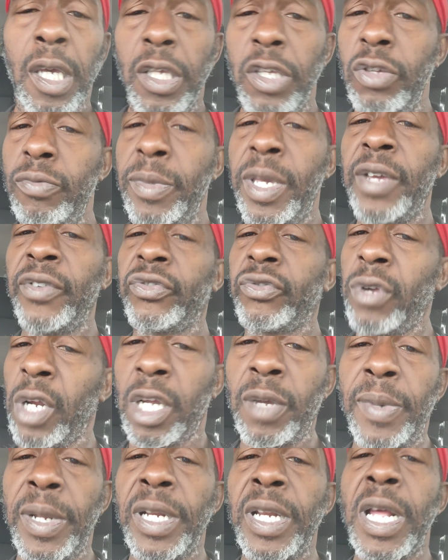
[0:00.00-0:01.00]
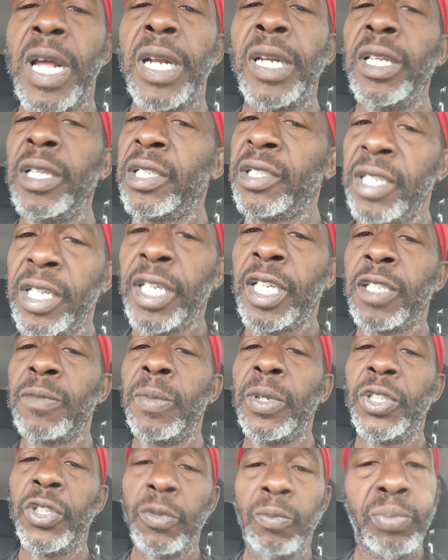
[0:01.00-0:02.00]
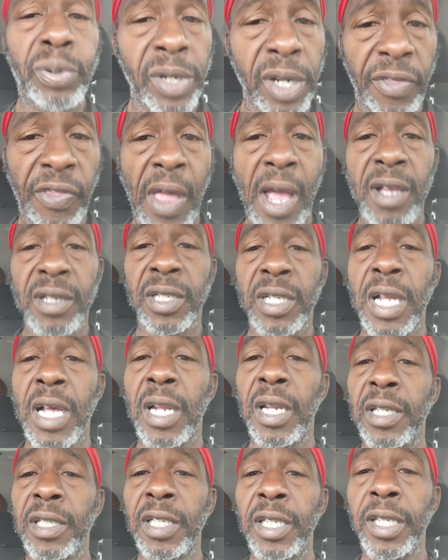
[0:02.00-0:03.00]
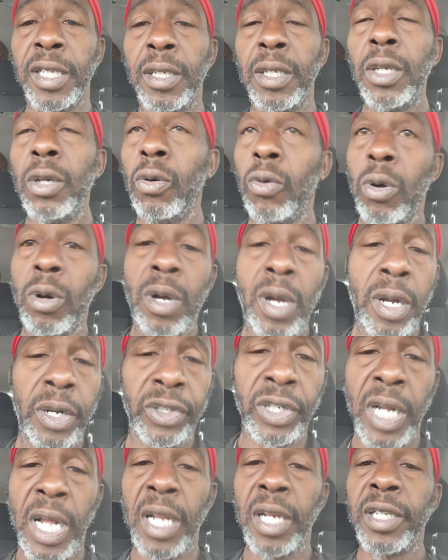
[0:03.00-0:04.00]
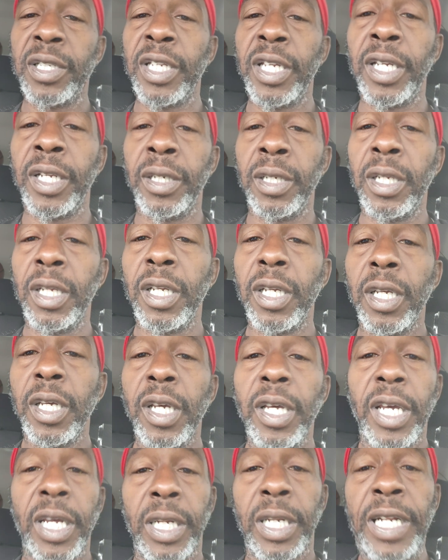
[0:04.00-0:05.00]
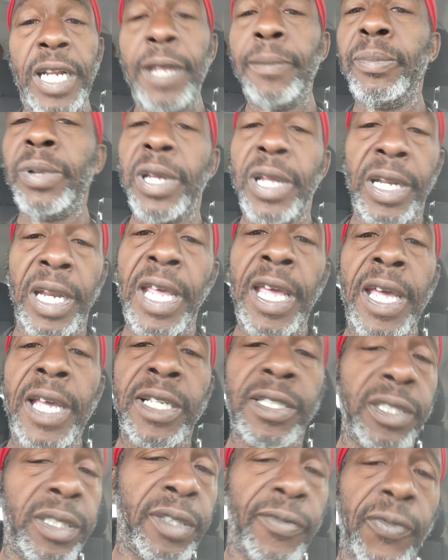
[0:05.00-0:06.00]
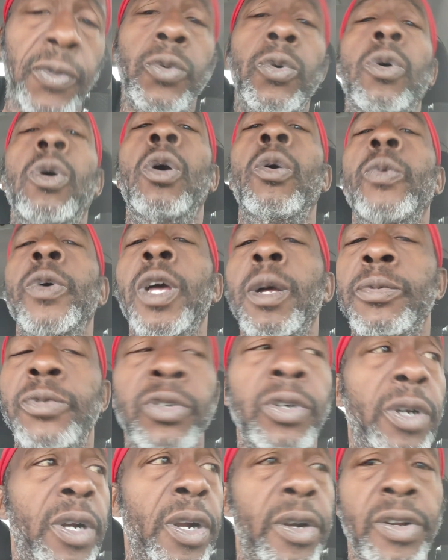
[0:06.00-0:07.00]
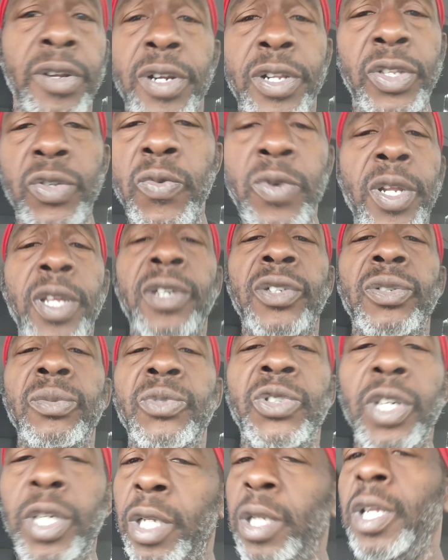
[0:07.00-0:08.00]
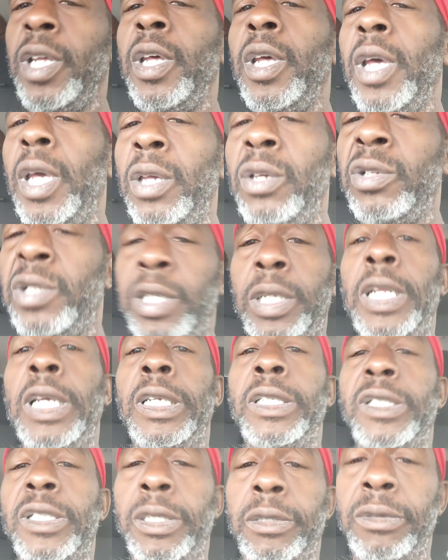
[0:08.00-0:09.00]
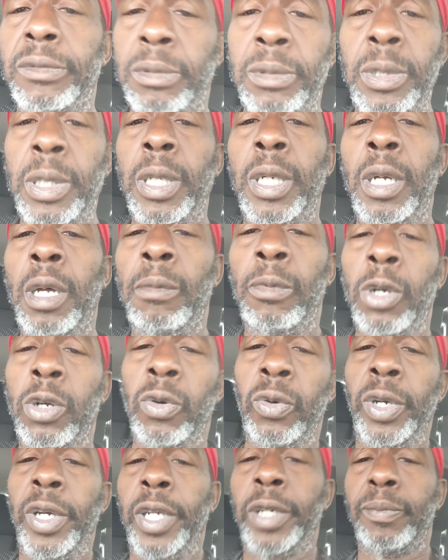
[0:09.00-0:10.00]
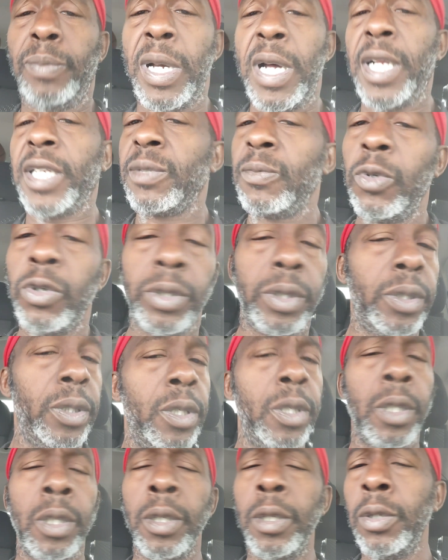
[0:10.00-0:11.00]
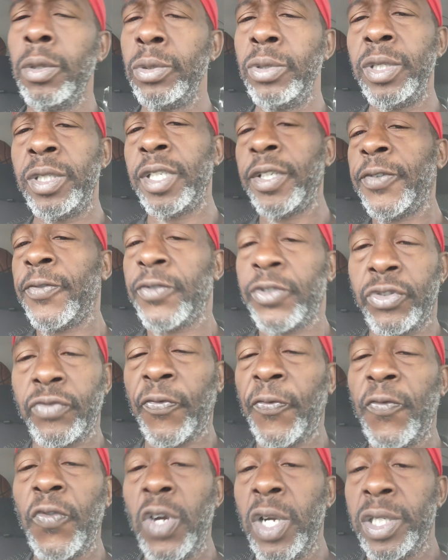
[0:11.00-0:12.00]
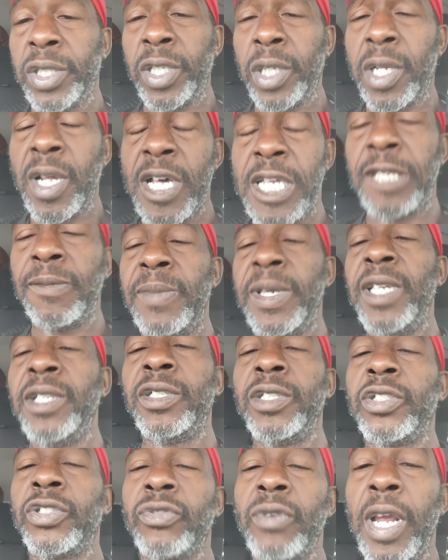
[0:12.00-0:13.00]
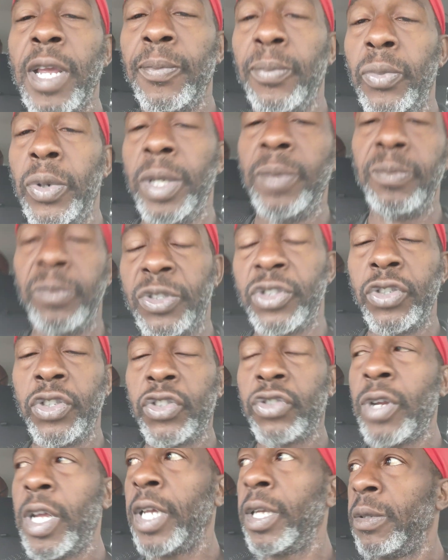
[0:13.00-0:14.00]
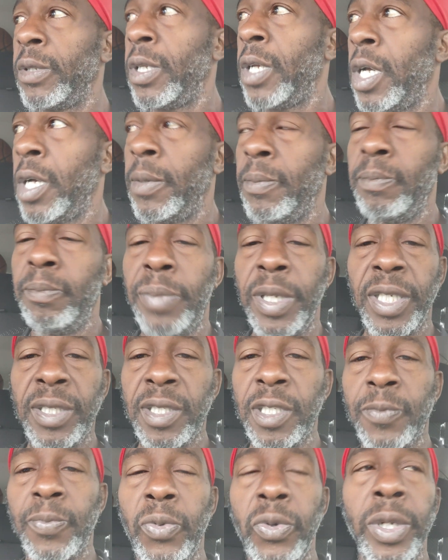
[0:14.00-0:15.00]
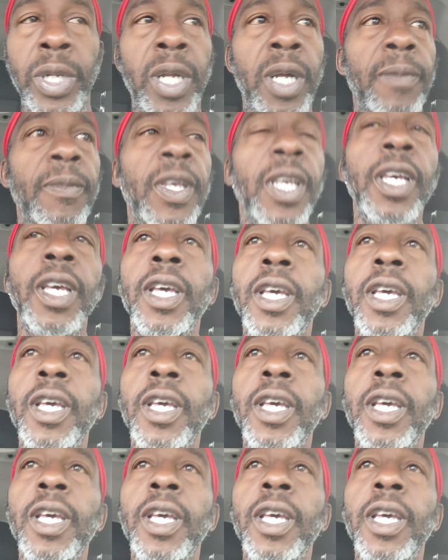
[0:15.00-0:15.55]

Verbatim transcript: You may have struck them at ninety six, but you put a thousand dollars in or a hundred dollars in, and then they bet they asses flew all the way up to a hundred and twenty or some shit. And you said that well, I'm gonna go ahead and buy some more. No, you just fucked your cost basis strike, but you strike a basis point up.